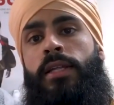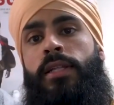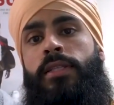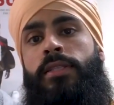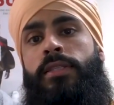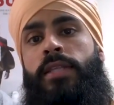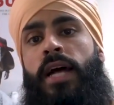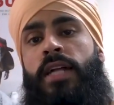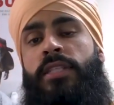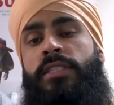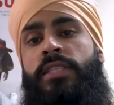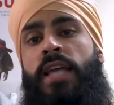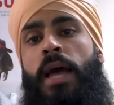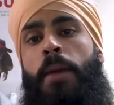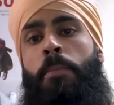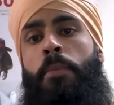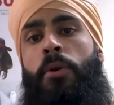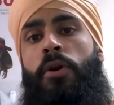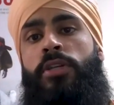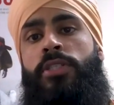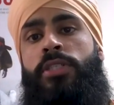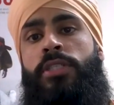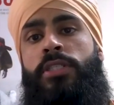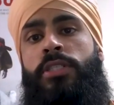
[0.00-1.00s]
That's that
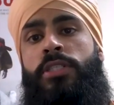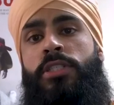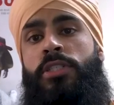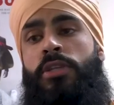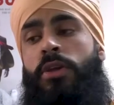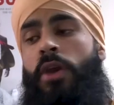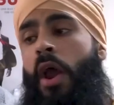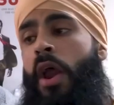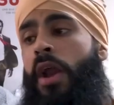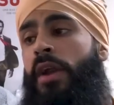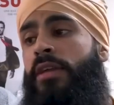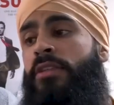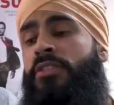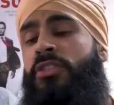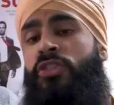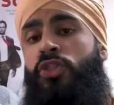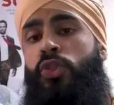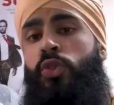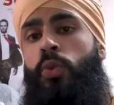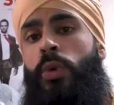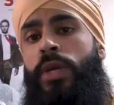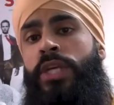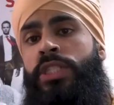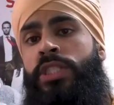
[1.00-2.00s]
person's current
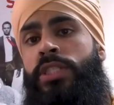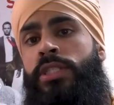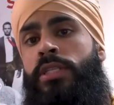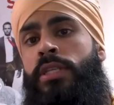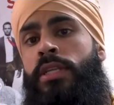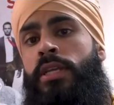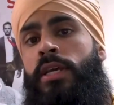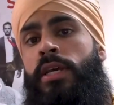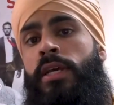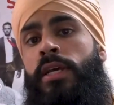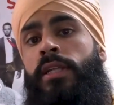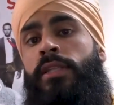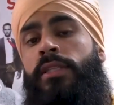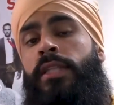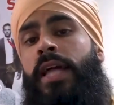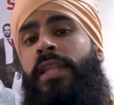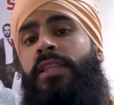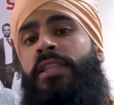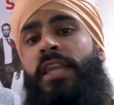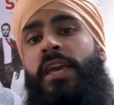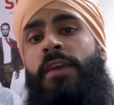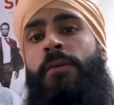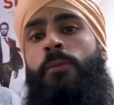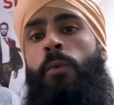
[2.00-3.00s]
situation
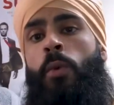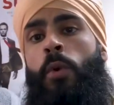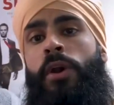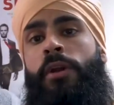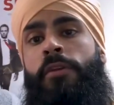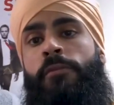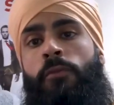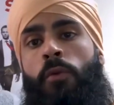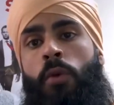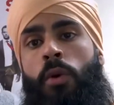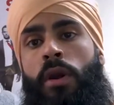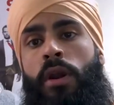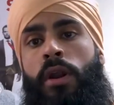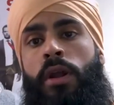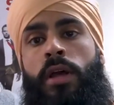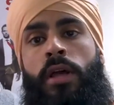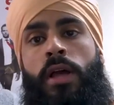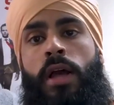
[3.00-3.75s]
that they've worked for.